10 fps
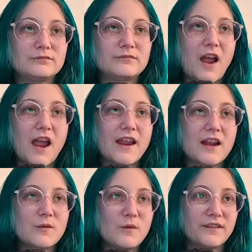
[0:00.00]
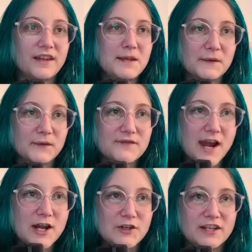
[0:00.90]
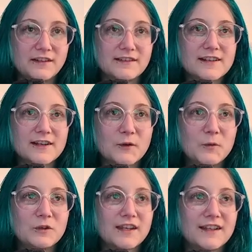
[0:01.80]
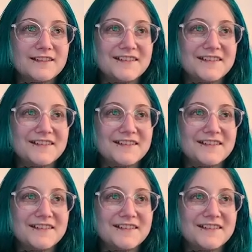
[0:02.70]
I kind of want to keep this fire jelly. It's kind of cool looking.